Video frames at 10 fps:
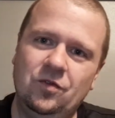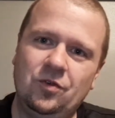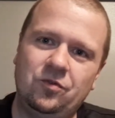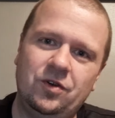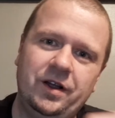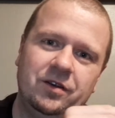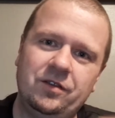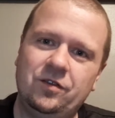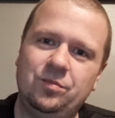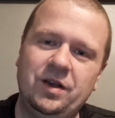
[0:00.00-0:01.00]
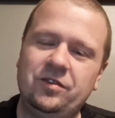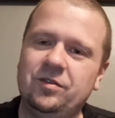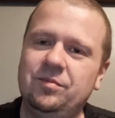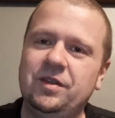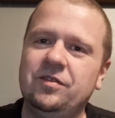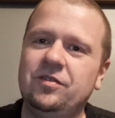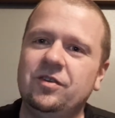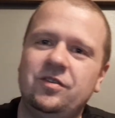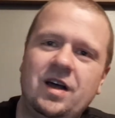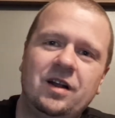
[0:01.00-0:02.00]
fragrance spectrum.
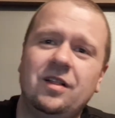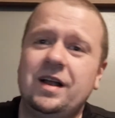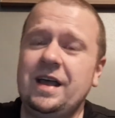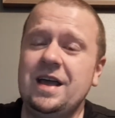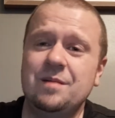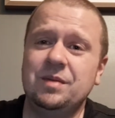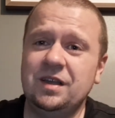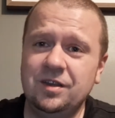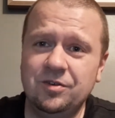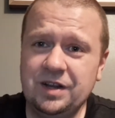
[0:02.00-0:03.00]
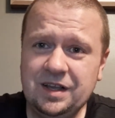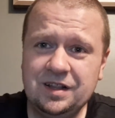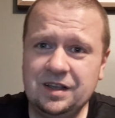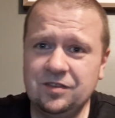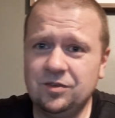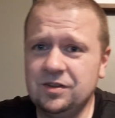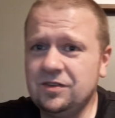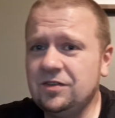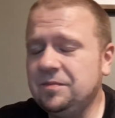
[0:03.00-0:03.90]
There's not a lot of ambiguity in these ones.